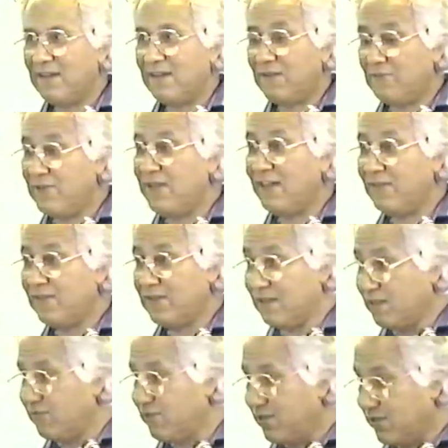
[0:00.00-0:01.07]
And we haven't
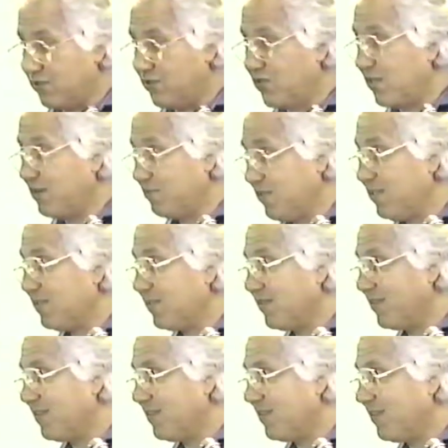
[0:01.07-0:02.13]
done a very good job either.
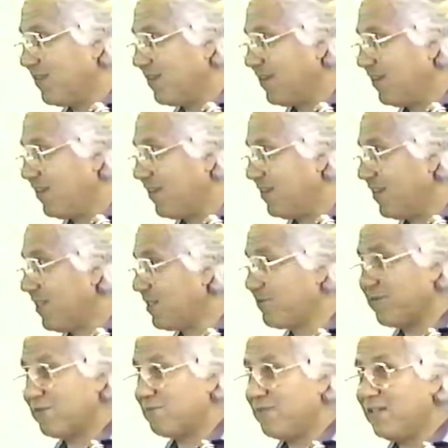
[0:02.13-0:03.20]
And that's
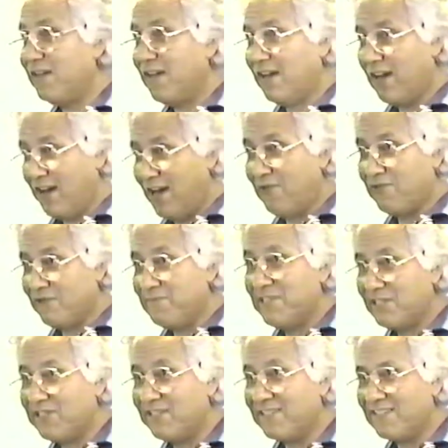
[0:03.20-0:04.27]
supposed to be our
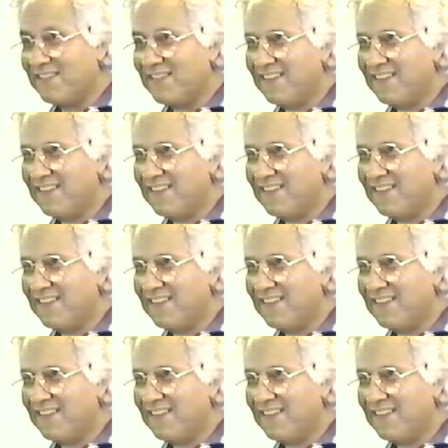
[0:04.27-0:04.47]
mission.